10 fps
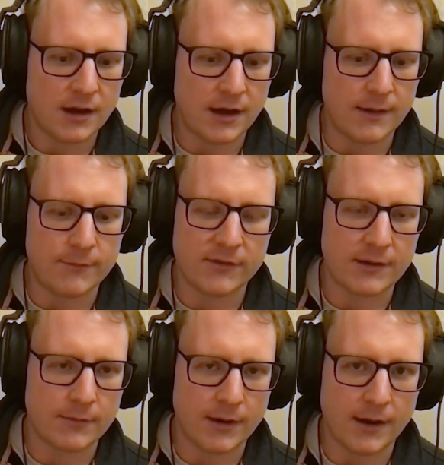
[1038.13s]

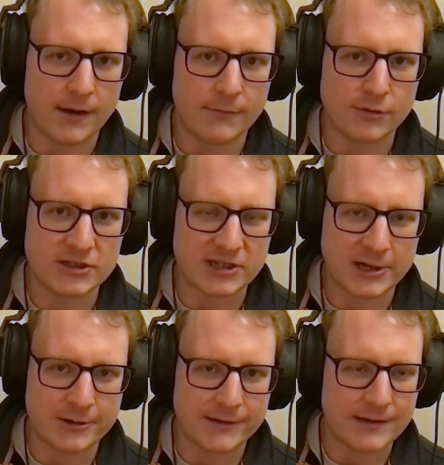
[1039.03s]
project
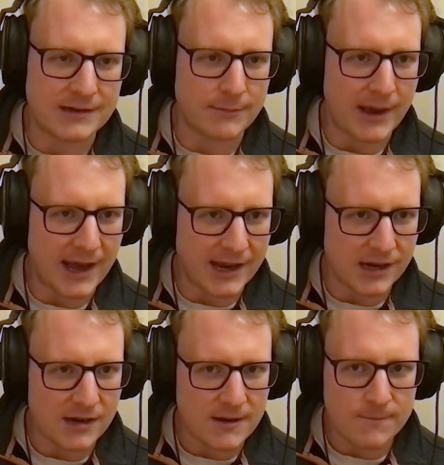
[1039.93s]
owners need to
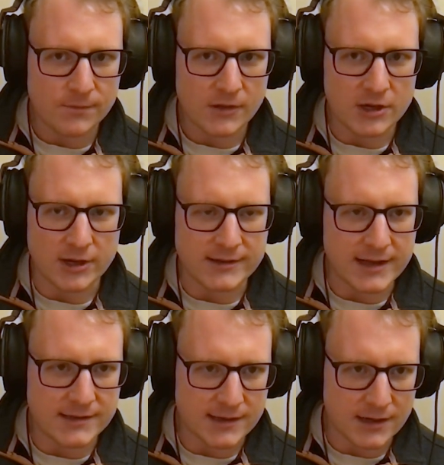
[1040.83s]
pay, you know,
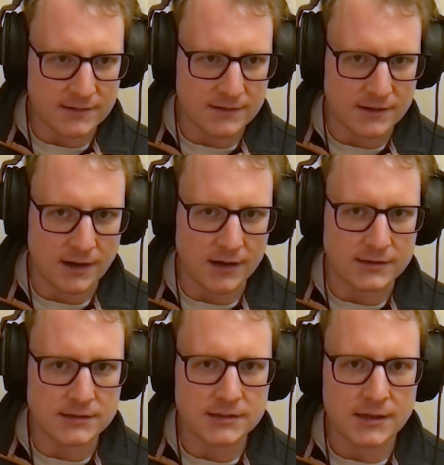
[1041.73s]
tens of thousands of
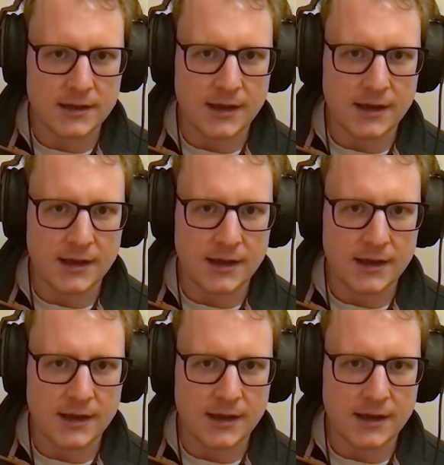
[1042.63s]
dollars.